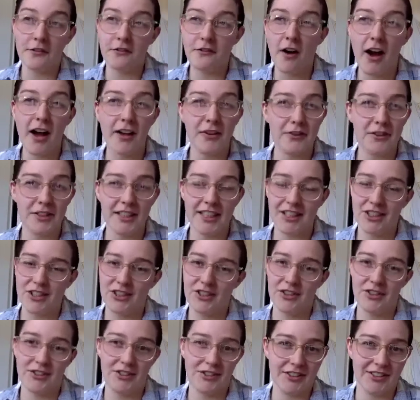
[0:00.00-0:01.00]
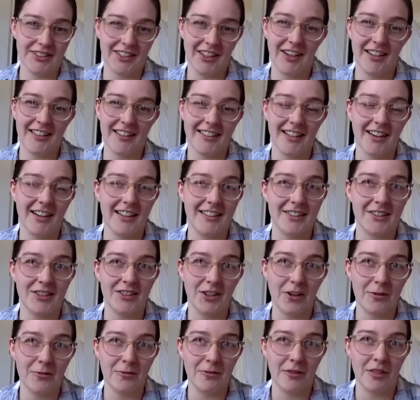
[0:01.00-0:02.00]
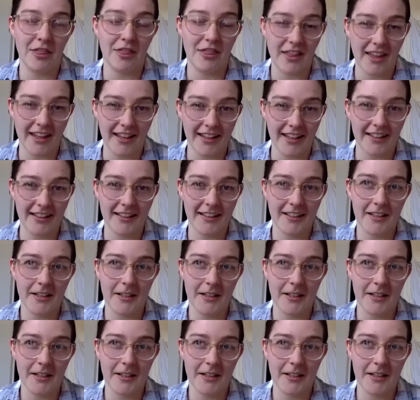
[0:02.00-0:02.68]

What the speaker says: final year students, I don't think